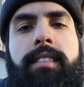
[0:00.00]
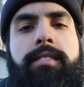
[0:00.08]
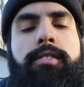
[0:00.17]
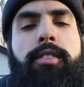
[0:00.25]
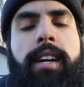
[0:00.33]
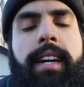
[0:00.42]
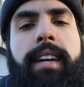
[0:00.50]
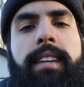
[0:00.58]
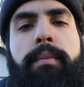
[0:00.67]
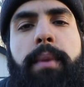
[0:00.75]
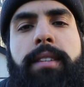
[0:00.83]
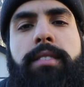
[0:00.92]
So like I
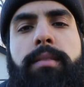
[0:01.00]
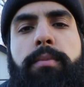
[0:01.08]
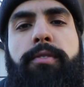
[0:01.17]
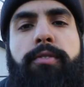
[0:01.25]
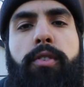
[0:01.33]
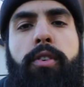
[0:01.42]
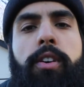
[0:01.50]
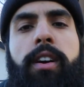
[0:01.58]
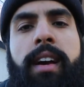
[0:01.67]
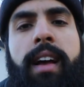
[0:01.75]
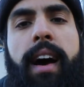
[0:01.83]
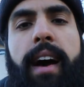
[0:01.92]
did mention before,
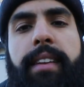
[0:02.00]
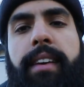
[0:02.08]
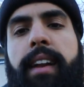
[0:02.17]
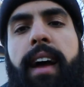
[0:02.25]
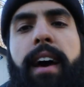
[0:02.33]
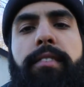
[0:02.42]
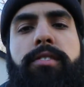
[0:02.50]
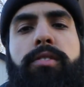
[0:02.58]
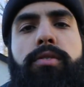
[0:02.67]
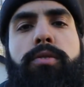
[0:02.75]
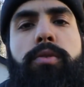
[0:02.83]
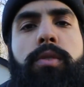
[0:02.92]
I did have
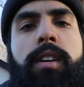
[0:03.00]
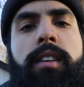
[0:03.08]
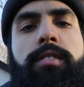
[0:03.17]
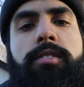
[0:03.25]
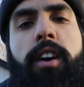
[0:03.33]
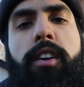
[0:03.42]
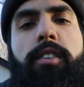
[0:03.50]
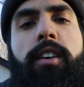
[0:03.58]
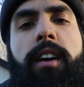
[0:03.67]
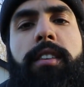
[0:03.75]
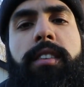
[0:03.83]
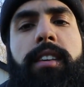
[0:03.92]
to solder
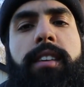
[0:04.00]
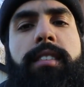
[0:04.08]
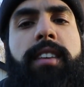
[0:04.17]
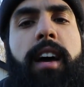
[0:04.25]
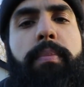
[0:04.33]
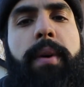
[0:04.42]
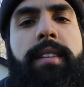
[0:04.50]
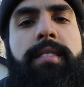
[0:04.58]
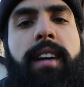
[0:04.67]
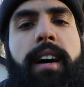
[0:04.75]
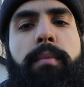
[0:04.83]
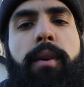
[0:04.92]
on the Type S
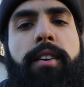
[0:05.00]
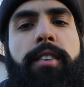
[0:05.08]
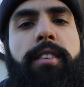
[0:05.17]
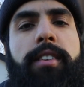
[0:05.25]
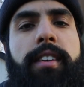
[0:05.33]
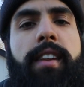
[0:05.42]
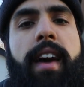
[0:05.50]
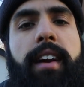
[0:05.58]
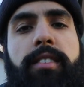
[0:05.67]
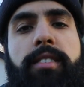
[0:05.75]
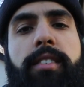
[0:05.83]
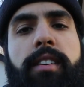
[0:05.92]
side marker
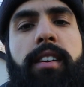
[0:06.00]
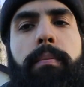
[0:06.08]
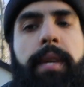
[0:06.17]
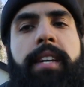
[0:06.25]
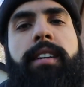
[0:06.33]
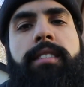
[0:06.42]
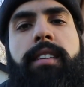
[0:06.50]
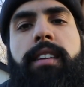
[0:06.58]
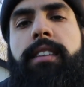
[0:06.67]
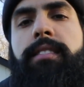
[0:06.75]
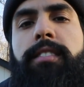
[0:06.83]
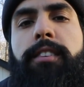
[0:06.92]
connector because it
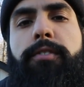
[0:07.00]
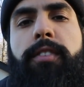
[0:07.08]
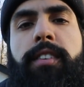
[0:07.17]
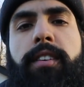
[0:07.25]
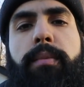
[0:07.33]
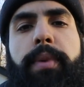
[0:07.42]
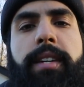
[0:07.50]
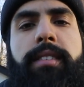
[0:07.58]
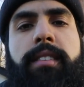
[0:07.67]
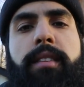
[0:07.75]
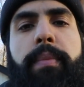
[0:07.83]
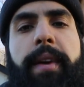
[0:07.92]
is different compared
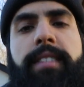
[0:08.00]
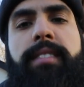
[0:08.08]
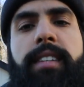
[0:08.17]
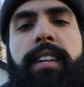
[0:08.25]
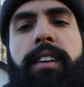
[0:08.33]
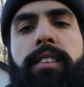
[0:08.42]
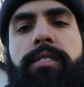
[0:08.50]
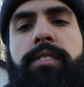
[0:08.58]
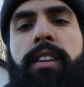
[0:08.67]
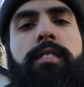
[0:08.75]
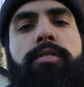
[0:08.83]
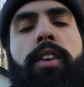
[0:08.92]
to the base TLs.
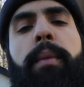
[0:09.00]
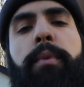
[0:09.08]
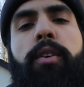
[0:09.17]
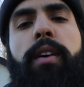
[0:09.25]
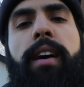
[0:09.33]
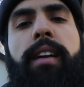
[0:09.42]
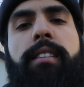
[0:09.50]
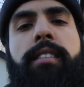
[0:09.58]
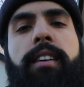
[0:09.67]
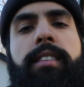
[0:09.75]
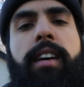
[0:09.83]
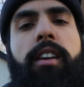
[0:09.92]
So I'm gonna go ahead and
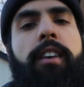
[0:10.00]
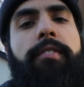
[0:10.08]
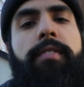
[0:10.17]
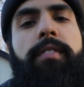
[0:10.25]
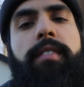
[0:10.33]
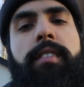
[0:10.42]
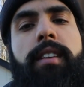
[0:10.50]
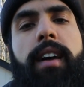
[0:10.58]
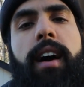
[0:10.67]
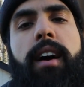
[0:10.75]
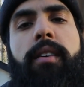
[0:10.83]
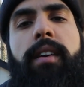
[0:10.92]
cut that off
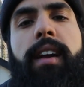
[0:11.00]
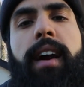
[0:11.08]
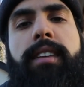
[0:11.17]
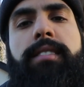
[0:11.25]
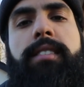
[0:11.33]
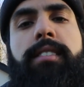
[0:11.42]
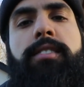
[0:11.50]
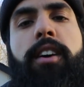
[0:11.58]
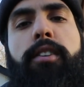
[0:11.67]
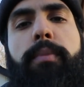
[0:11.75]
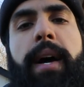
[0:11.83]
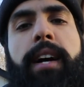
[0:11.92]
now and actually
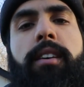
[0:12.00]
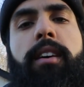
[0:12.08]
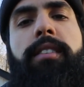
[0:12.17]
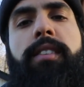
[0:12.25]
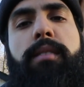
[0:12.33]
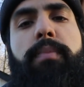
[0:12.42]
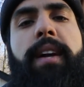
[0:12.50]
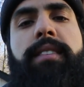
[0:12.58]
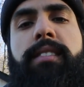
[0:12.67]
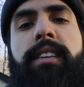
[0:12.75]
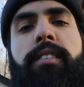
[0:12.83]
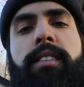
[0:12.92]
solder back on the base
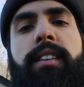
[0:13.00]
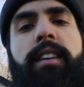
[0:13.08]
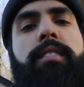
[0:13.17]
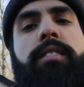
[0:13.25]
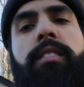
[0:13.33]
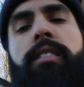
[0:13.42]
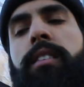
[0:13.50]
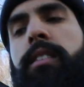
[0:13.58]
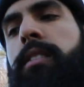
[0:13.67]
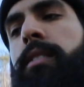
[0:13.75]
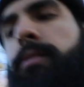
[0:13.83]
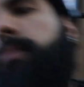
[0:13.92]
TL connector.
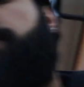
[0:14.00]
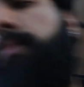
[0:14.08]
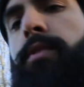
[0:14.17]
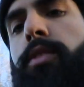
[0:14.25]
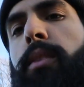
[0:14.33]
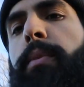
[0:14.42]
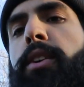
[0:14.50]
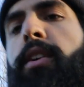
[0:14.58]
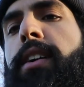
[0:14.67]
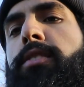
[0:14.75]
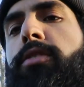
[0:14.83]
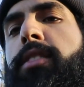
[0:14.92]
So let me go
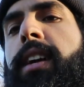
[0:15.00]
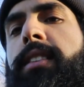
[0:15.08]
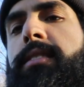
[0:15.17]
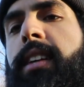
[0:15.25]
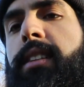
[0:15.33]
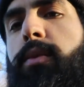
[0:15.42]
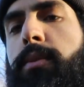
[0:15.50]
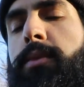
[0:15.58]
ahead and show you guys exactly what I'm